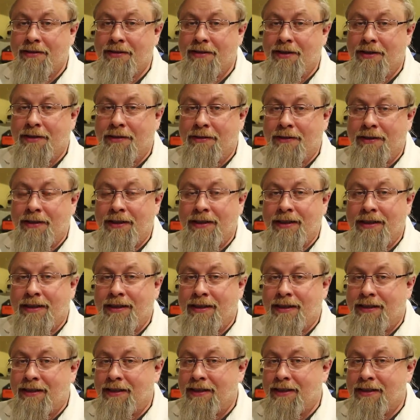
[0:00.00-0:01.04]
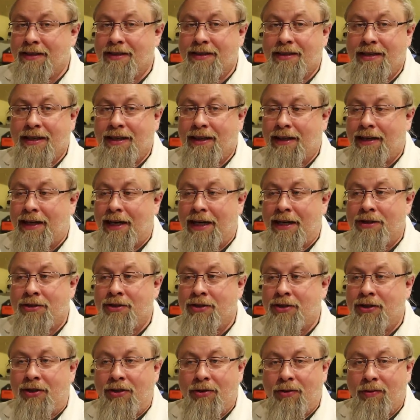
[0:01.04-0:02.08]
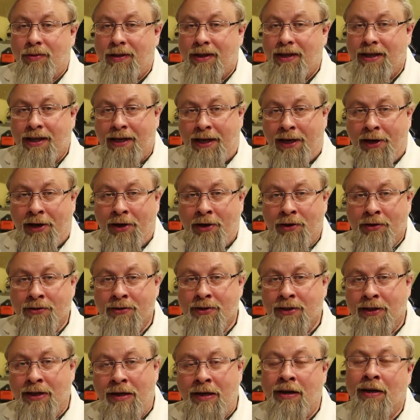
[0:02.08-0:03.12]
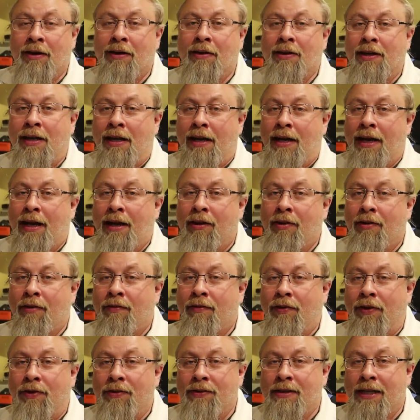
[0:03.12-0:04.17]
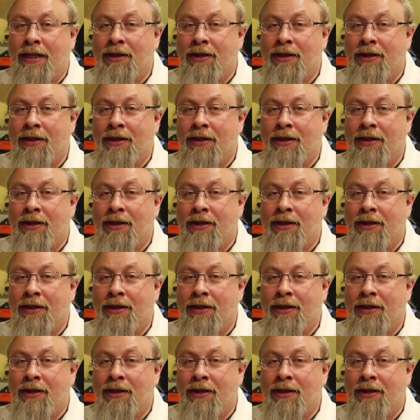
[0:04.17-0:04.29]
So This is gonna last you years longer than an EcoFlow